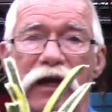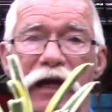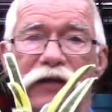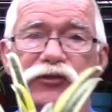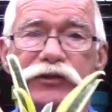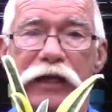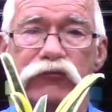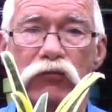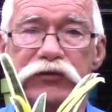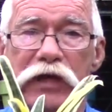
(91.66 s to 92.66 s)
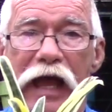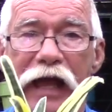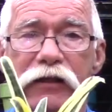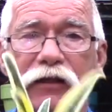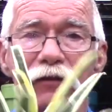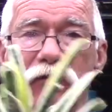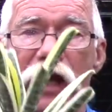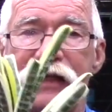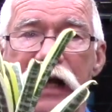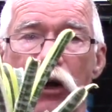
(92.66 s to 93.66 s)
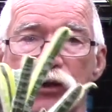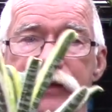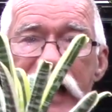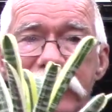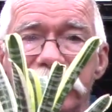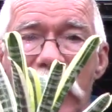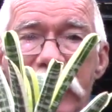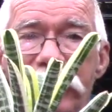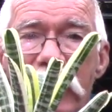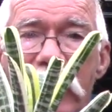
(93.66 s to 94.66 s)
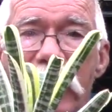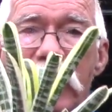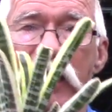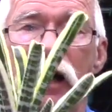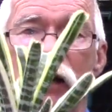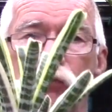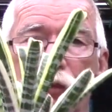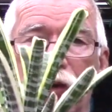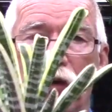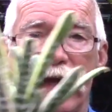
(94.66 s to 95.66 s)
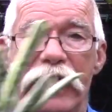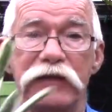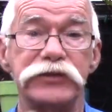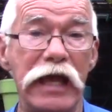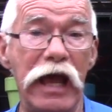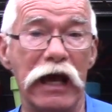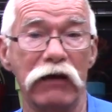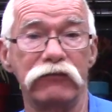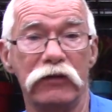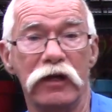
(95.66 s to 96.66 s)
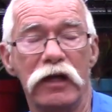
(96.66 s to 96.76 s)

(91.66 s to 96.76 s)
a central tank like our tank type bromeliads have.